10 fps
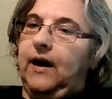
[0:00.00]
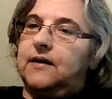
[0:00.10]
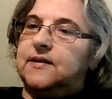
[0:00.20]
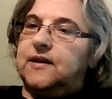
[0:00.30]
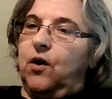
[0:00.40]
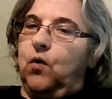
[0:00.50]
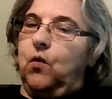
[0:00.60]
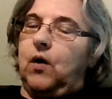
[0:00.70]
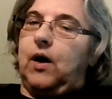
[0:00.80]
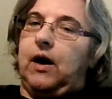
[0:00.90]

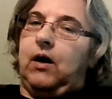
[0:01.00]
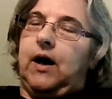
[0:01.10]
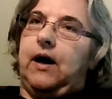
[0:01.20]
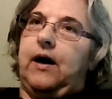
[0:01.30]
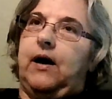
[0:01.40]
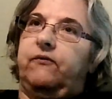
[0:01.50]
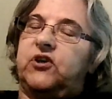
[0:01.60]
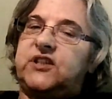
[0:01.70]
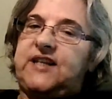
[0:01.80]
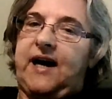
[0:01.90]
So for
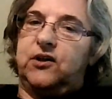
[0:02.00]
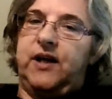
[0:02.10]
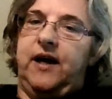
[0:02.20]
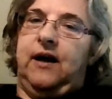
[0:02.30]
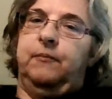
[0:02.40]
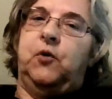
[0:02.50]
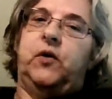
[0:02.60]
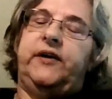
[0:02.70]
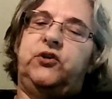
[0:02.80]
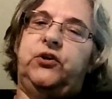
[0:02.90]
Saturday, I'm
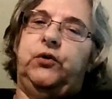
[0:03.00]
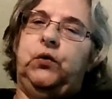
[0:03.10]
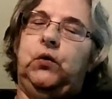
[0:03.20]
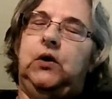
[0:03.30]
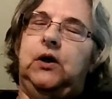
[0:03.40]
going to